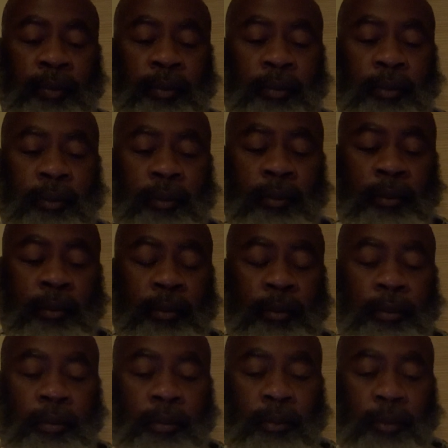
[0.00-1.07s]

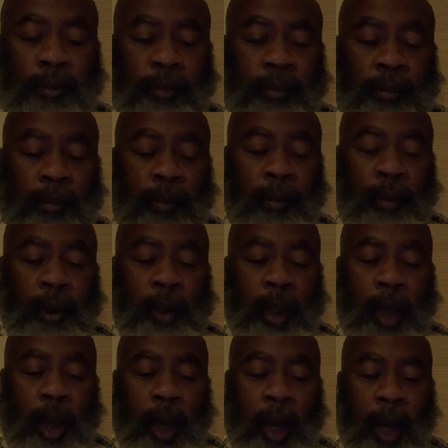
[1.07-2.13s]

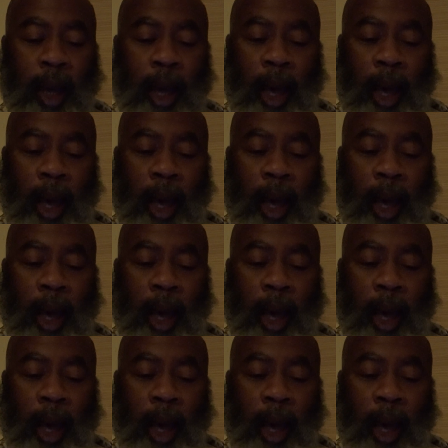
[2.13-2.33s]
(no one is talking)